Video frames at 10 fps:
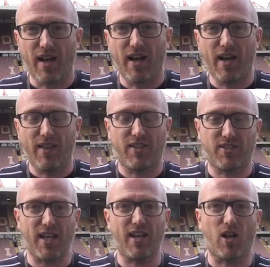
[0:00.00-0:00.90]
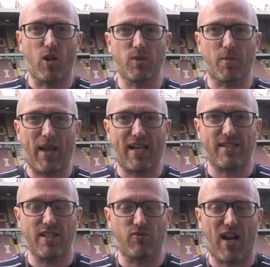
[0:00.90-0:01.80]
The second goal was a
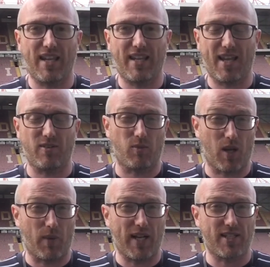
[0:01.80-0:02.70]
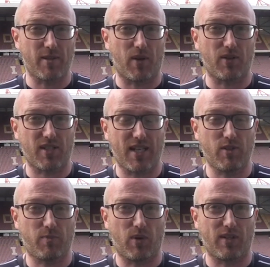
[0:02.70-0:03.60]
penalty. Ryan Kent went into the box and he
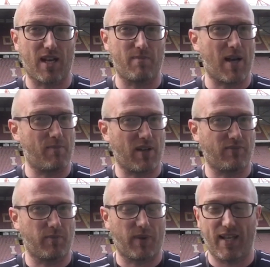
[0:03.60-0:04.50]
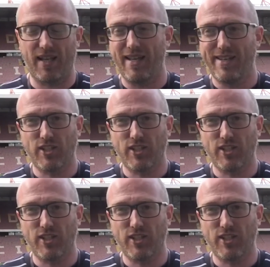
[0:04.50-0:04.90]
was brought down by a Bradford player.